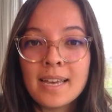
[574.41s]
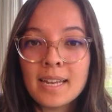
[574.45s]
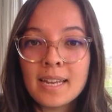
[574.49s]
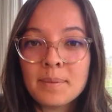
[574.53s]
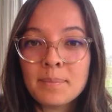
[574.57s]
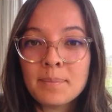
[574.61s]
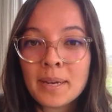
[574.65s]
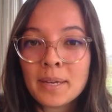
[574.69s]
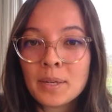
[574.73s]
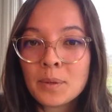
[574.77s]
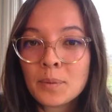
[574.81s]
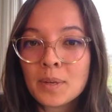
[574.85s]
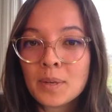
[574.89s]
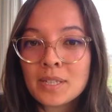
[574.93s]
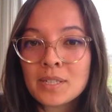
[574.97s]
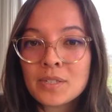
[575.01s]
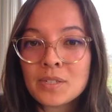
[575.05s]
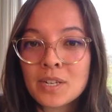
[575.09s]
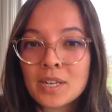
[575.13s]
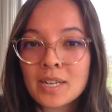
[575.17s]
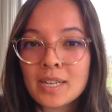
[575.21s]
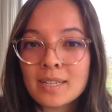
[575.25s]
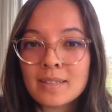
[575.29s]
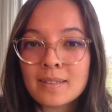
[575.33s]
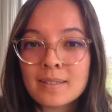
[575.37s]
And my
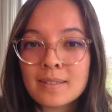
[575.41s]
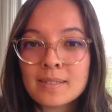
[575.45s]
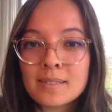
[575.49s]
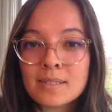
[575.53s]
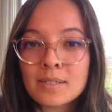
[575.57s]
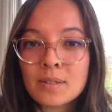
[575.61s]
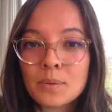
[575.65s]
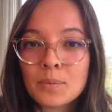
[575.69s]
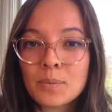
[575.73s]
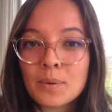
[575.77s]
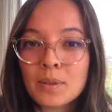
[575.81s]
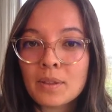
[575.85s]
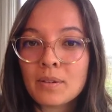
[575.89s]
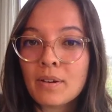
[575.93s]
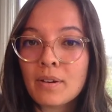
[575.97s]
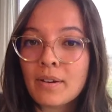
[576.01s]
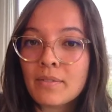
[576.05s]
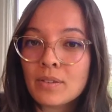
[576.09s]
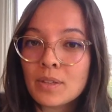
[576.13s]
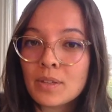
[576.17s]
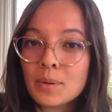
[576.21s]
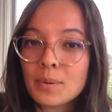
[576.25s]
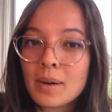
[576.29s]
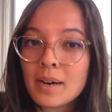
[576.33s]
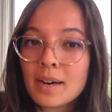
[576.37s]
question is, with
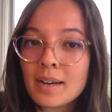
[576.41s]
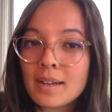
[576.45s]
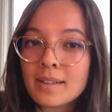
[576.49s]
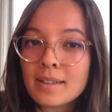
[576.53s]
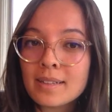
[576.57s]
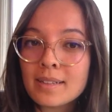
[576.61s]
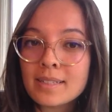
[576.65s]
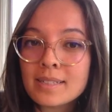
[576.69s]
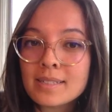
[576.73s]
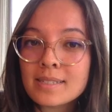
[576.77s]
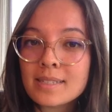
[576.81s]
GraphQL,